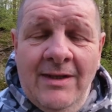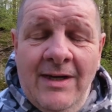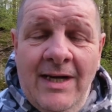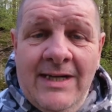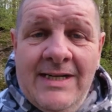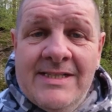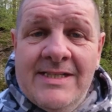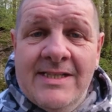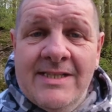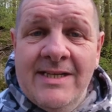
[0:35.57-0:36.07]

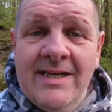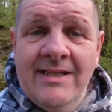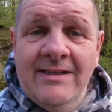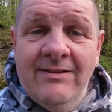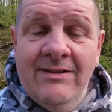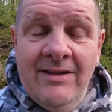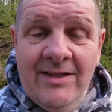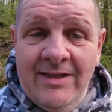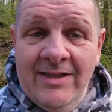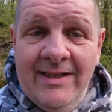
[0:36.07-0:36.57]
And it's a
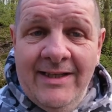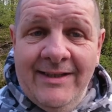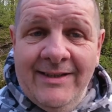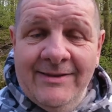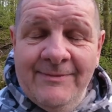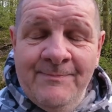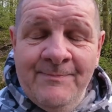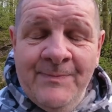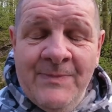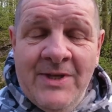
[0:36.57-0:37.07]
scene I like,
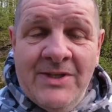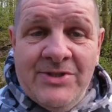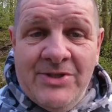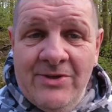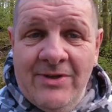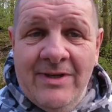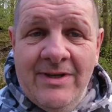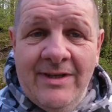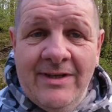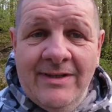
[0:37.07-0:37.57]
I
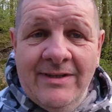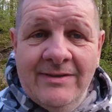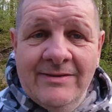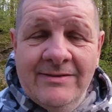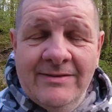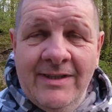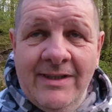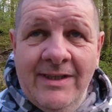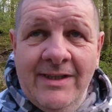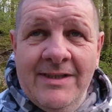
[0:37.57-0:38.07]
do like,
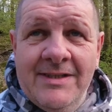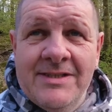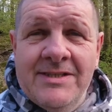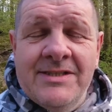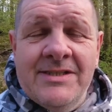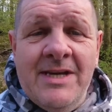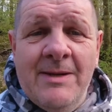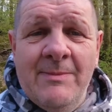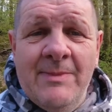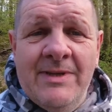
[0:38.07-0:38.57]
and
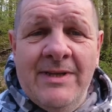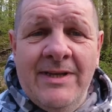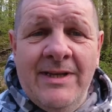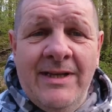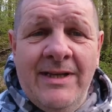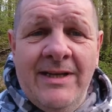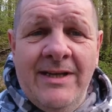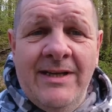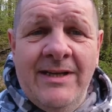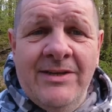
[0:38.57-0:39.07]
some of
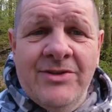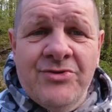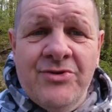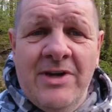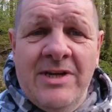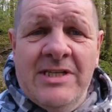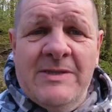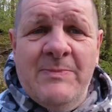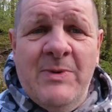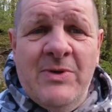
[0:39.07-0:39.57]
the
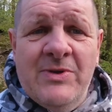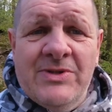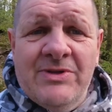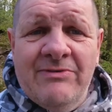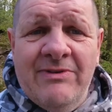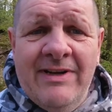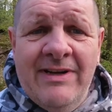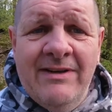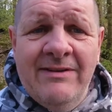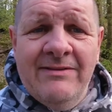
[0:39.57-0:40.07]
transporters
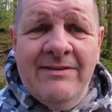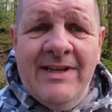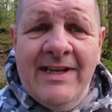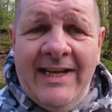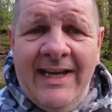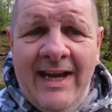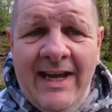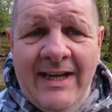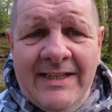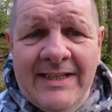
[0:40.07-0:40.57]
around, the
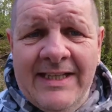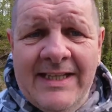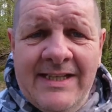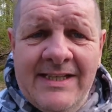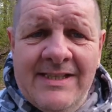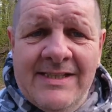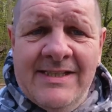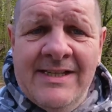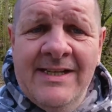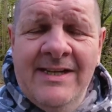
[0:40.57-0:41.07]

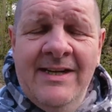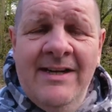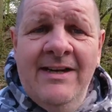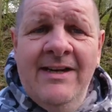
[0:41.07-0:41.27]
caddies,